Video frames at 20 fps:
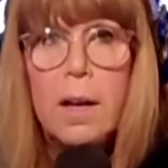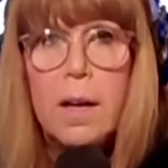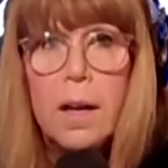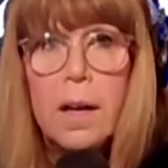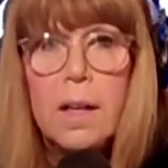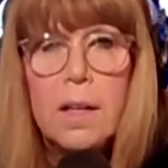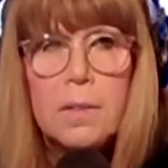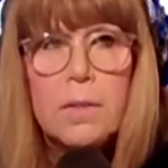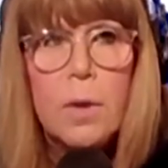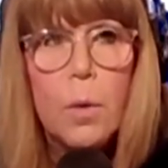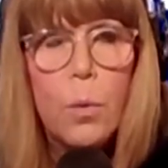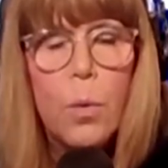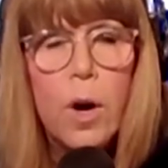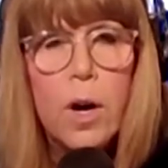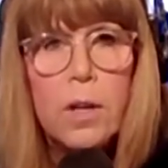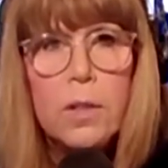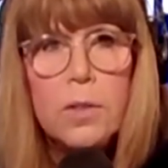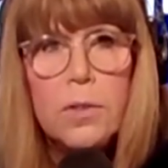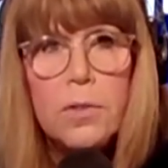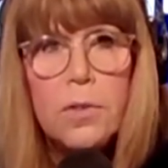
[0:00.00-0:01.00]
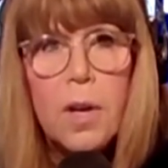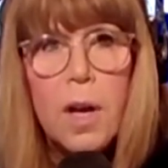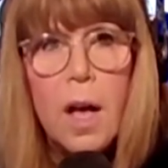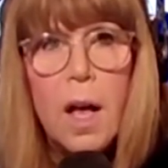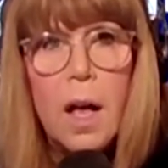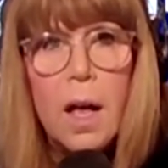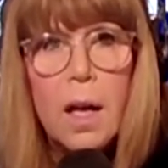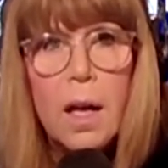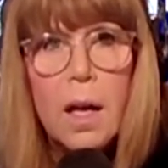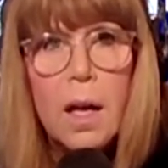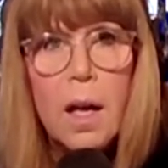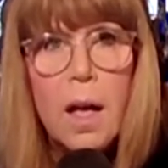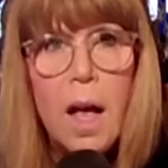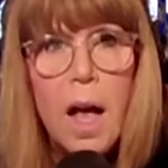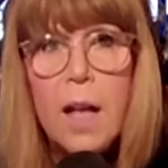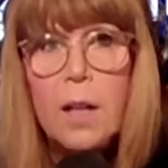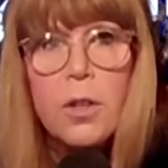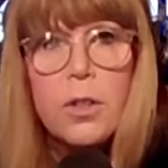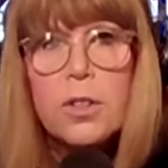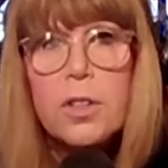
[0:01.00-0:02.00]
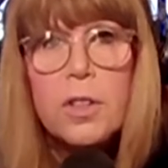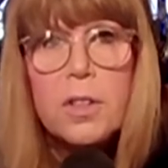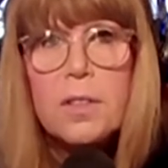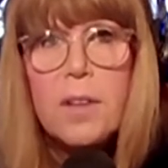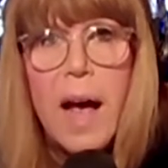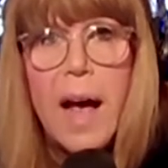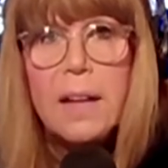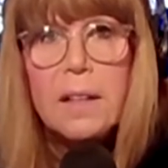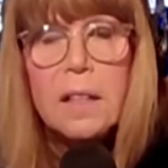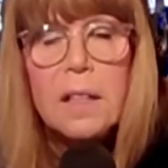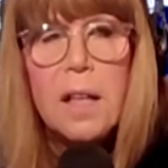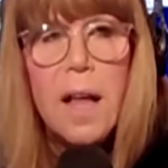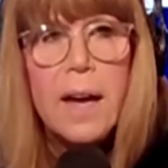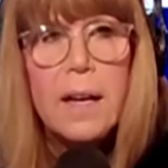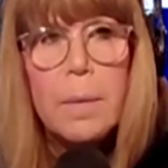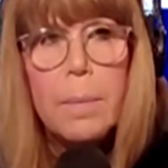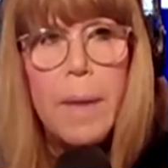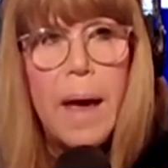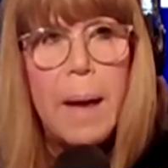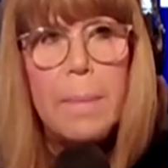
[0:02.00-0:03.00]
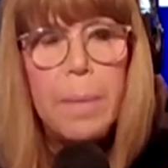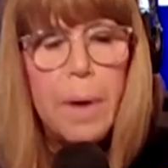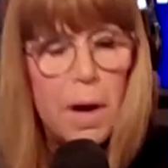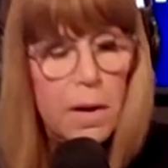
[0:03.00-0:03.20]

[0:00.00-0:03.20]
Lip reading: is the worst, it looks exactly like a map